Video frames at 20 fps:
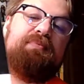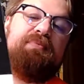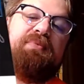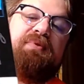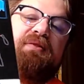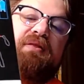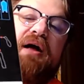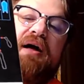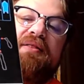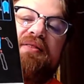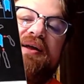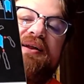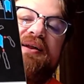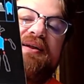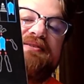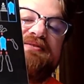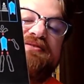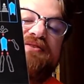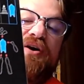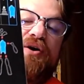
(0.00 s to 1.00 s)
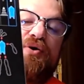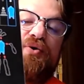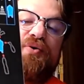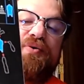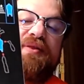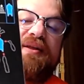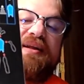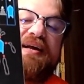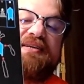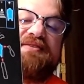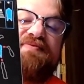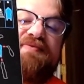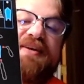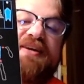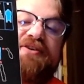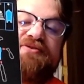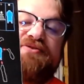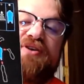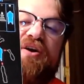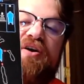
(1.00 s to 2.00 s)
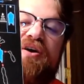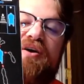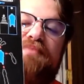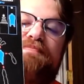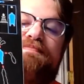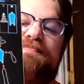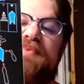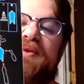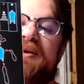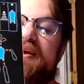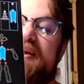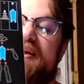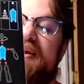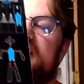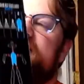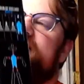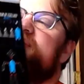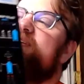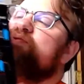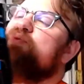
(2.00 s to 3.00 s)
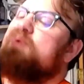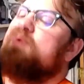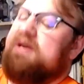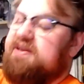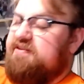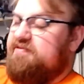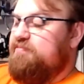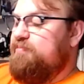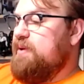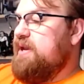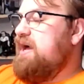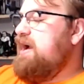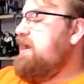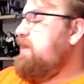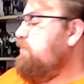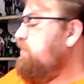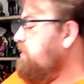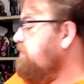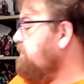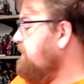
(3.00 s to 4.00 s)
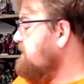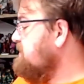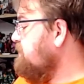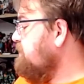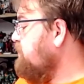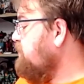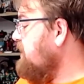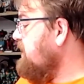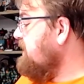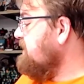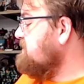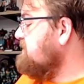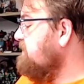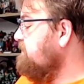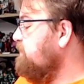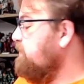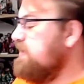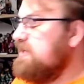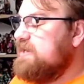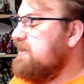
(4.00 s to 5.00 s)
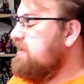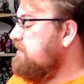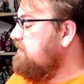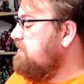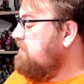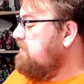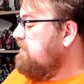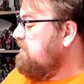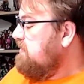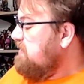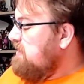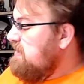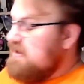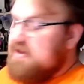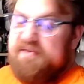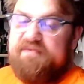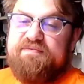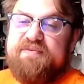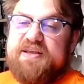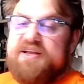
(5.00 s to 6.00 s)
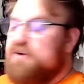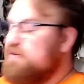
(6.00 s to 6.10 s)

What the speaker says: Not letting us know who the next figures are in this wave, but I wouldn't be surprised if we get figure